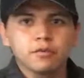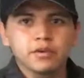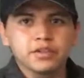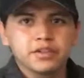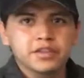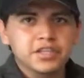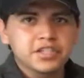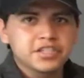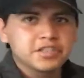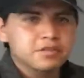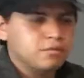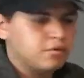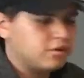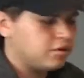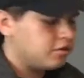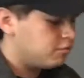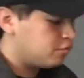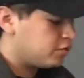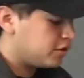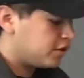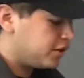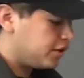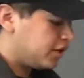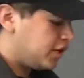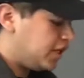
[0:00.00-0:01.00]
this one,
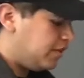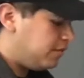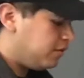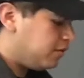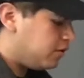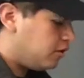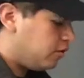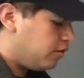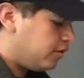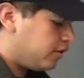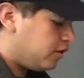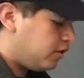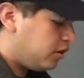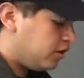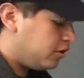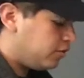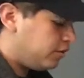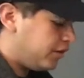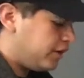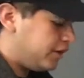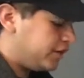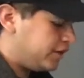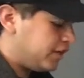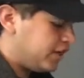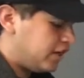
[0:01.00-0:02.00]
we're going to keep going all the
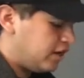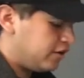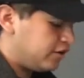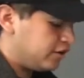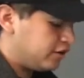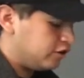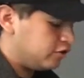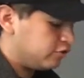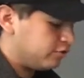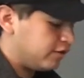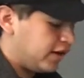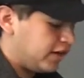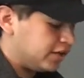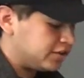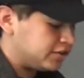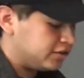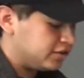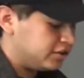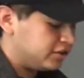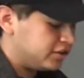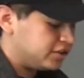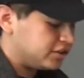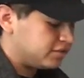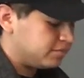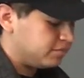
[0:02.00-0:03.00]
way down and
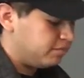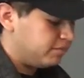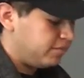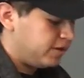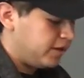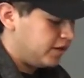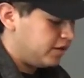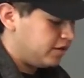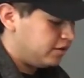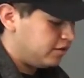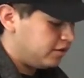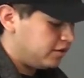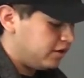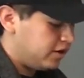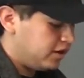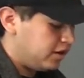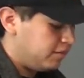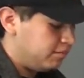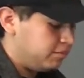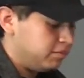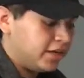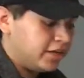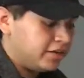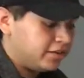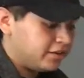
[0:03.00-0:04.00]
gradually just
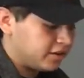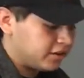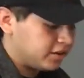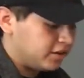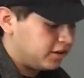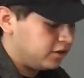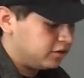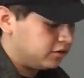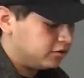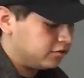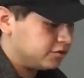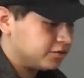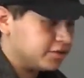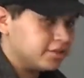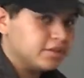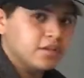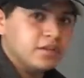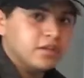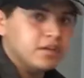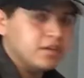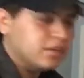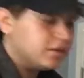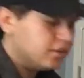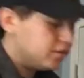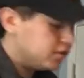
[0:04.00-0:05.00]
blend the colors
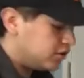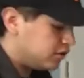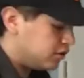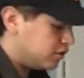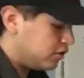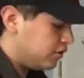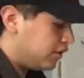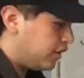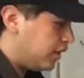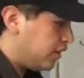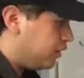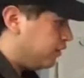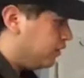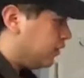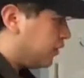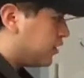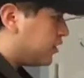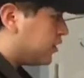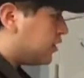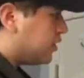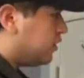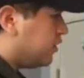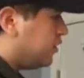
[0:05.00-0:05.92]
so that it looks